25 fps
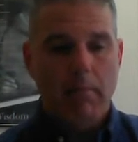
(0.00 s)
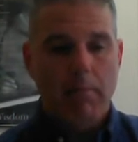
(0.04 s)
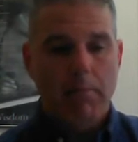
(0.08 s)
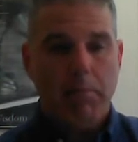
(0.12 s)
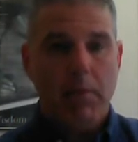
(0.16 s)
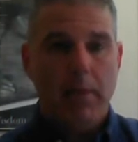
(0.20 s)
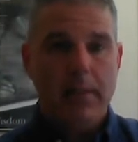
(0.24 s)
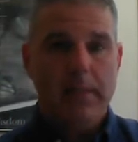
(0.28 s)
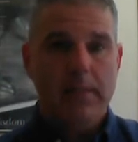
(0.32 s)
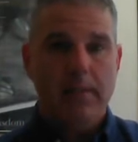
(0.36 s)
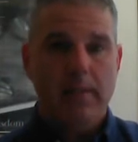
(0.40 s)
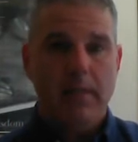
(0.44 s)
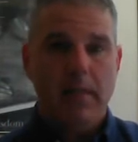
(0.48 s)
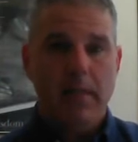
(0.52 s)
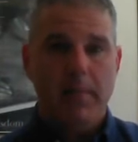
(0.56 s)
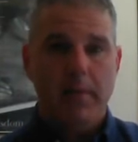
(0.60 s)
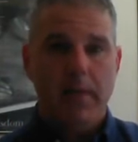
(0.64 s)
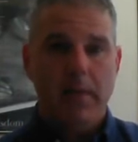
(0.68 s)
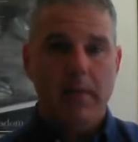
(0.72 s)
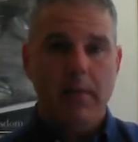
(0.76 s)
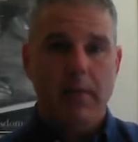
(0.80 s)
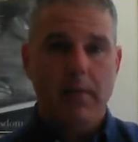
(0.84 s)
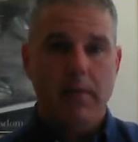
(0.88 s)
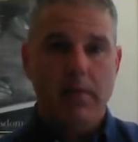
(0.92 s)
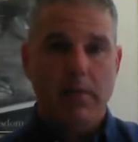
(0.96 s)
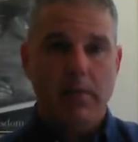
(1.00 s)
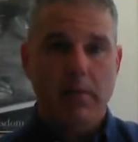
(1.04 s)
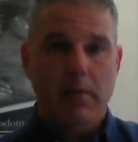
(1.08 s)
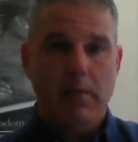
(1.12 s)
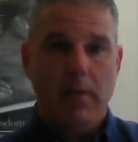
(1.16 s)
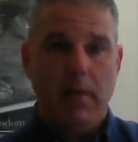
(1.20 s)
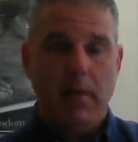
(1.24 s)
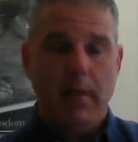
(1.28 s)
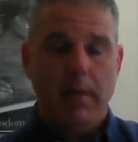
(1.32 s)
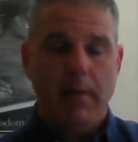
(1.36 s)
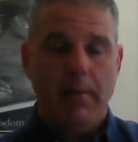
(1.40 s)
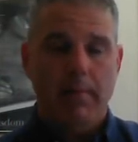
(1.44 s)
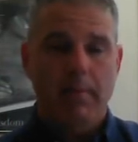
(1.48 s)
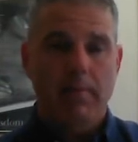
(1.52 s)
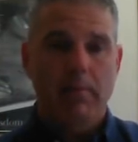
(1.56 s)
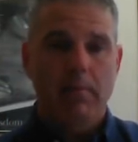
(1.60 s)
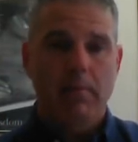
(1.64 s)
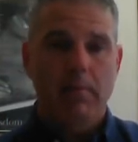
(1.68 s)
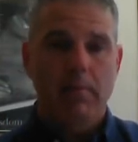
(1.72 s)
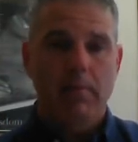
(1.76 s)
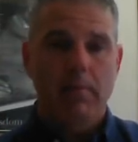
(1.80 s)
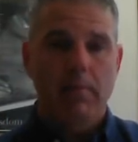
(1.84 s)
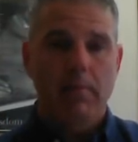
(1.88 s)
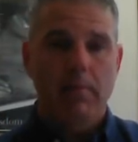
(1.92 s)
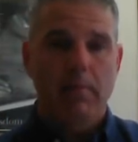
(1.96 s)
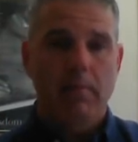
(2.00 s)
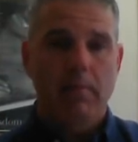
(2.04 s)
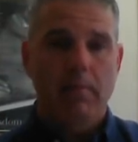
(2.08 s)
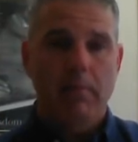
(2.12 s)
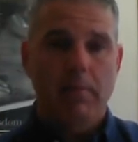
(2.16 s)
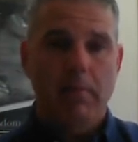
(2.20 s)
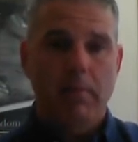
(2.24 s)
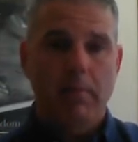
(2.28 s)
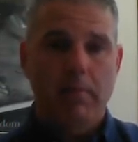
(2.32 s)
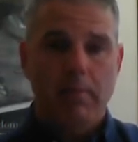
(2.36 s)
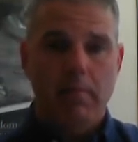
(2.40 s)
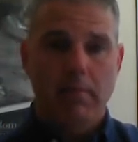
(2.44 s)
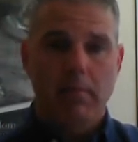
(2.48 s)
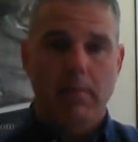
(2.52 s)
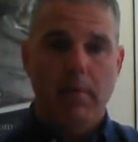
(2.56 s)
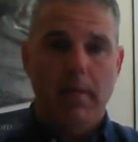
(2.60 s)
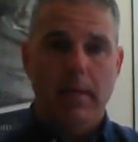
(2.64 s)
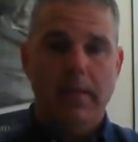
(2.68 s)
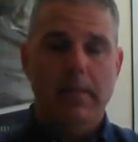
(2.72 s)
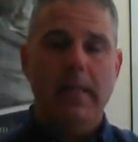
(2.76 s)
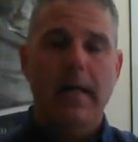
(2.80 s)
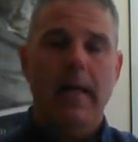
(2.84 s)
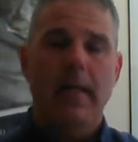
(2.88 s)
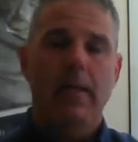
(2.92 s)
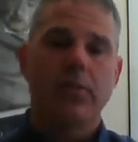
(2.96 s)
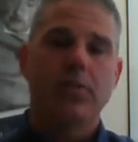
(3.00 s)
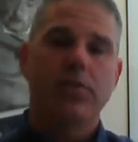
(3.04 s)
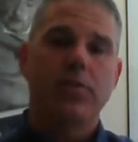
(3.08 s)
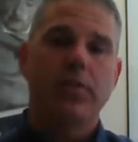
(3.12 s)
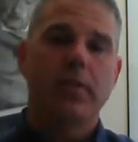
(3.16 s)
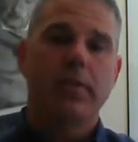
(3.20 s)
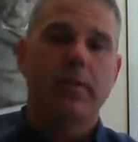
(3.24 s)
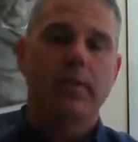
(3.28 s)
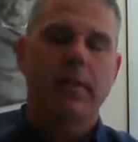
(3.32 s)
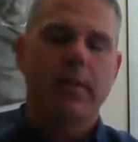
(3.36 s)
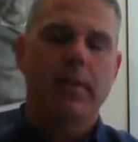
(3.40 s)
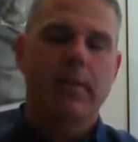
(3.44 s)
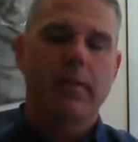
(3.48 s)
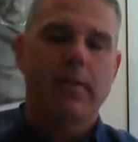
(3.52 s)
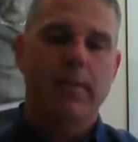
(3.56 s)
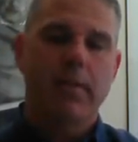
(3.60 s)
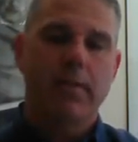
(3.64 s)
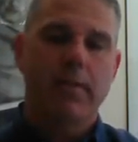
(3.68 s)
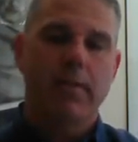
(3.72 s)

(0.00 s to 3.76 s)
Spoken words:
Price skimming is acknowledging that